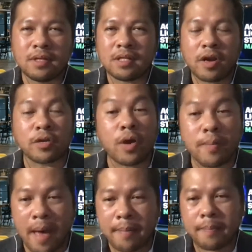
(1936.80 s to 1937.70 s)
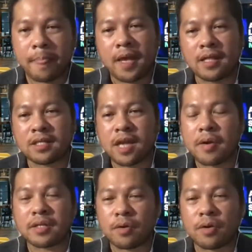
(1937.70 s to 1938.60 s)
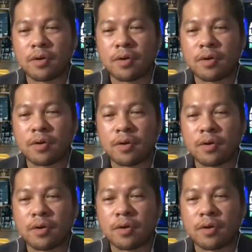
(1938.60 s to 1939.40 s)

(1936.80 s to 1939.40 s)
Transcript: territory map. In the territory map,